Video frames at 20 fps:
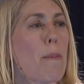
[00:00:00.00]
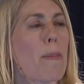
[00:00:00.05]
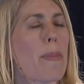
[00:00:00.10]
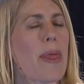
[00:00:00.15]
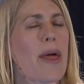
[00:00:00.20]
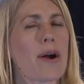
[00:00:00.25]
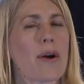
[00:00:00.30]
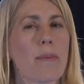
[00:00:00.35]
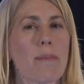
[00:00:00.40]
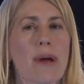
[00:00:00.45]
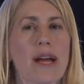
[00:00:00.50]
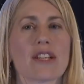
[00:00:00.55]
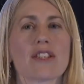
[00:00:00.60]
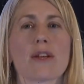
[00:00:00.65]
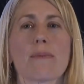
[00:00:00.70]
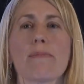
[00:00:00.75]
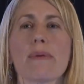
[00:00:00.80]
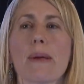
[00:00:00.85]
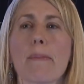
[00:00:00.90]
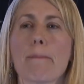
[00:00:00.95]
that are meant to
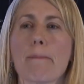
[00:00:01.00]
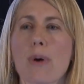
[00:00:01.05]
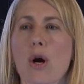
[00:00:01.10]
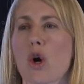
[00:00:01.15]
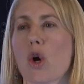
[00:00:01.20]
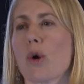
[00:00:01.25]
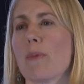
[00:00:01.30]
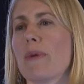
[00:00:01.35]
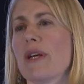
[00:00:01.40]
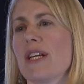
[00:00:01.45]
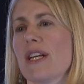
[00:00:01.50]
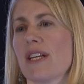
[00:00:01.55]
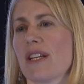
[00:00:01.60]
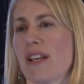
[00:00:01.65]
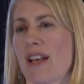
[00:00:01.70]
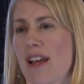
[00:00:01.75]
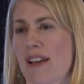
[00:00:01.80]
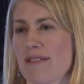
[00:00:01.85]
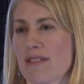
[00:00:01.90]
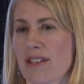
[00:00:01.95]
be permanent
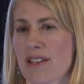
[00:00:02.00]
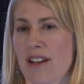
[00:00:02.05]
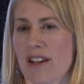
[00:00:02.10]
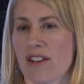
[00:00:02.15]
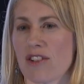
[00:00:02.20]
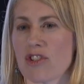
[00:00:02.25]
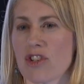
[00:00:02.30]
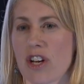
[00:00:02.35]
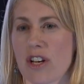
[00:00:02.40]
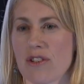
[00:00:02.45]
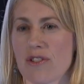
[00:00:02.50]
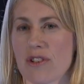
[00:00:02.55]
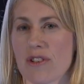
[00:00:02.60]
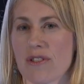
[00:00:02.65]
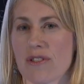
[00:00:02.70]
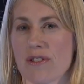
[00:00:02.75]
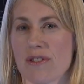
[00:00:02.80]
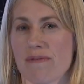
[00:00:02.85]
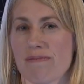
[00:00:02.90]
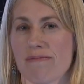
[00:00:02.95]
lifestyle
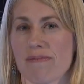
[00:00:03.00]
changes